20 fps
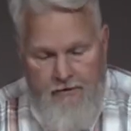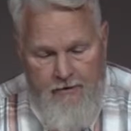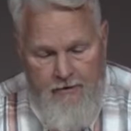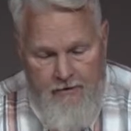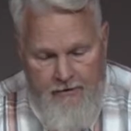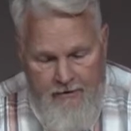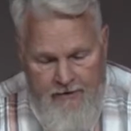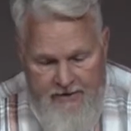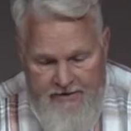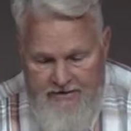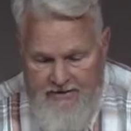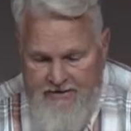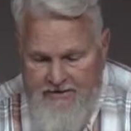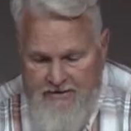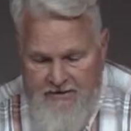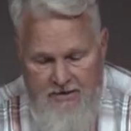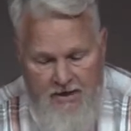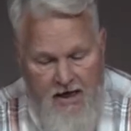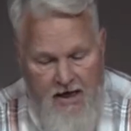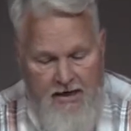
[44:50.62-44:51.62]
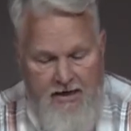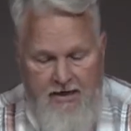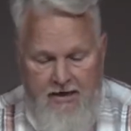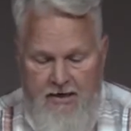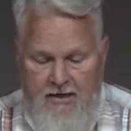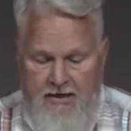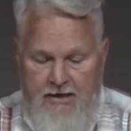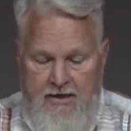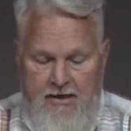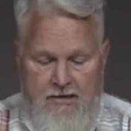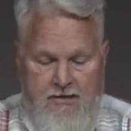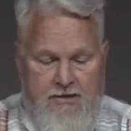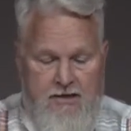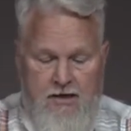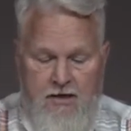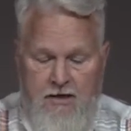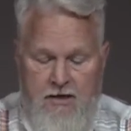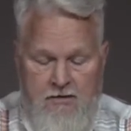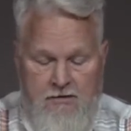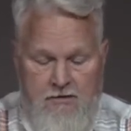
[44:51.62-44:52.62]
this is not going to get
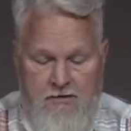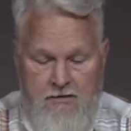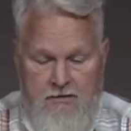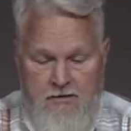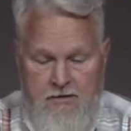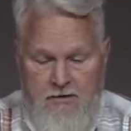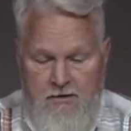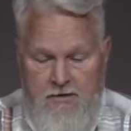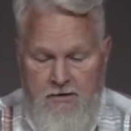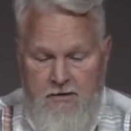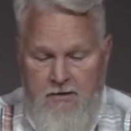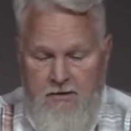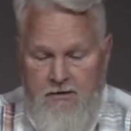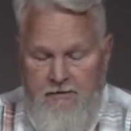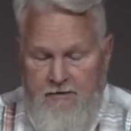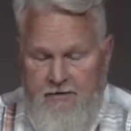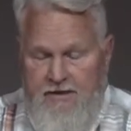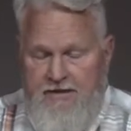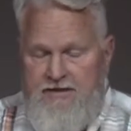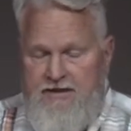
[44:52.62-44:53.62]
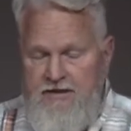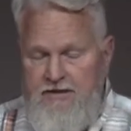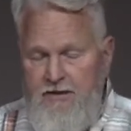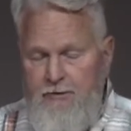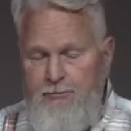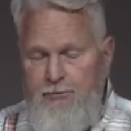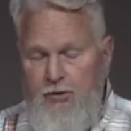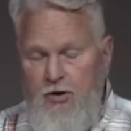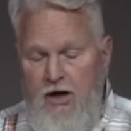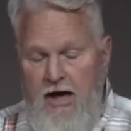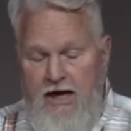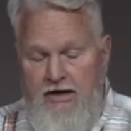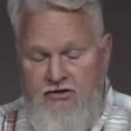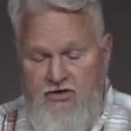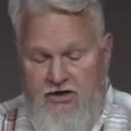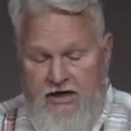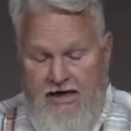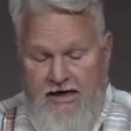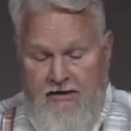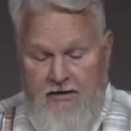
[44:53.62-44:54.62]
done. This is a
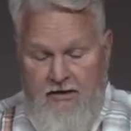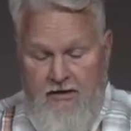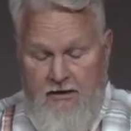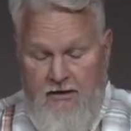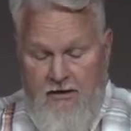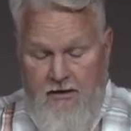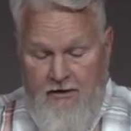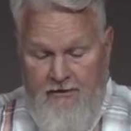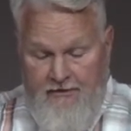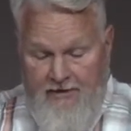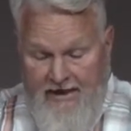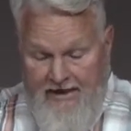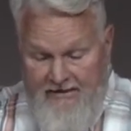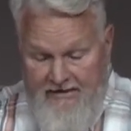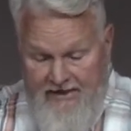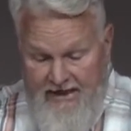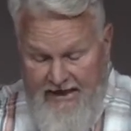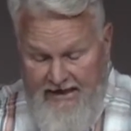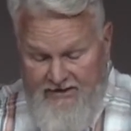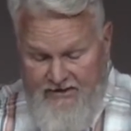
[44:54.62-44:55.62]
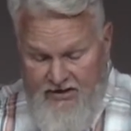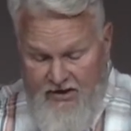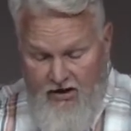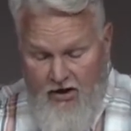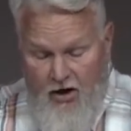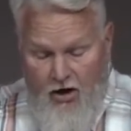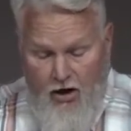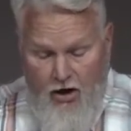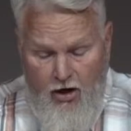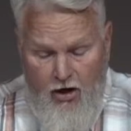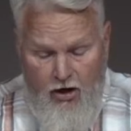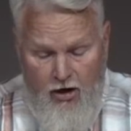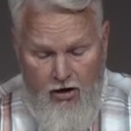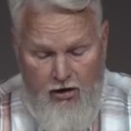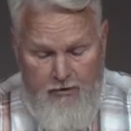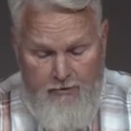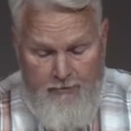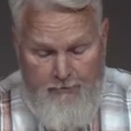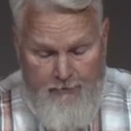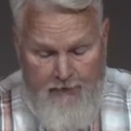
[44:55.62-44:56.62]
project that takes an
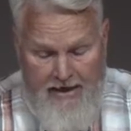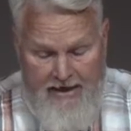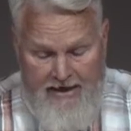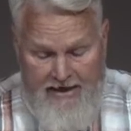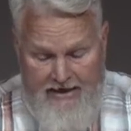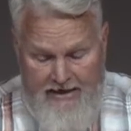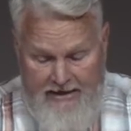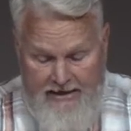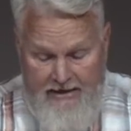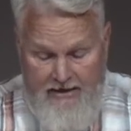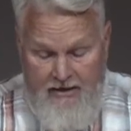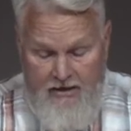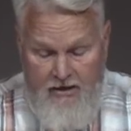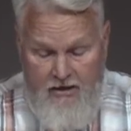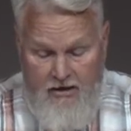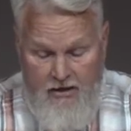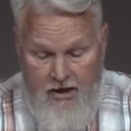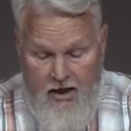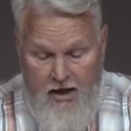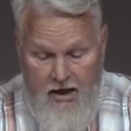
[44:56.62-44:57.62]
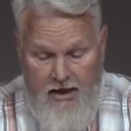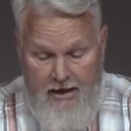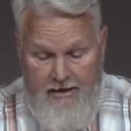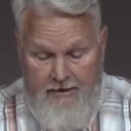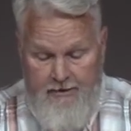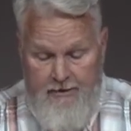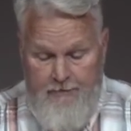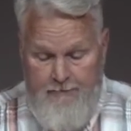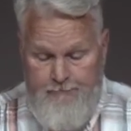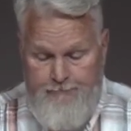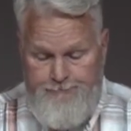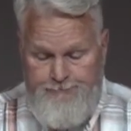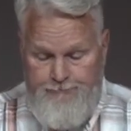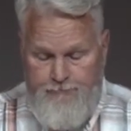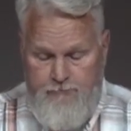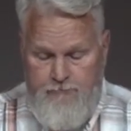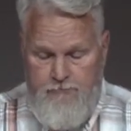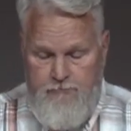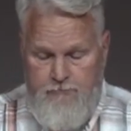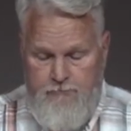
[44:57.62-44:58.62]
almighty God
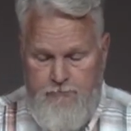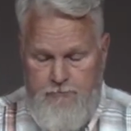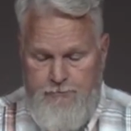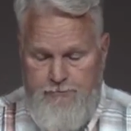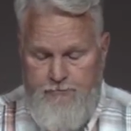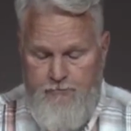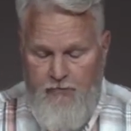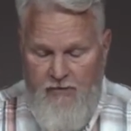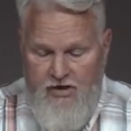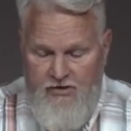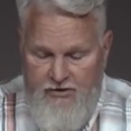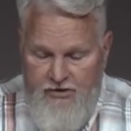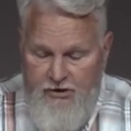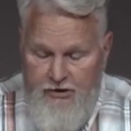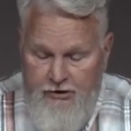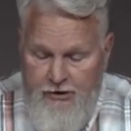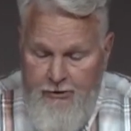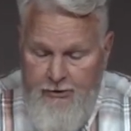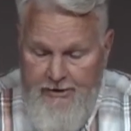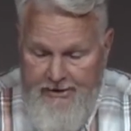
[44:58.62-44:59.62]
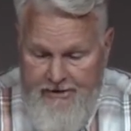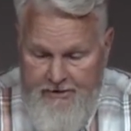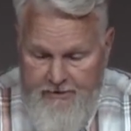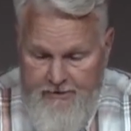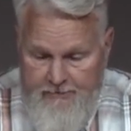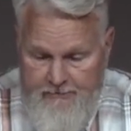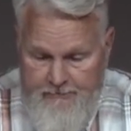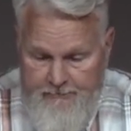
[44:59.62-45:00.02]
to do it.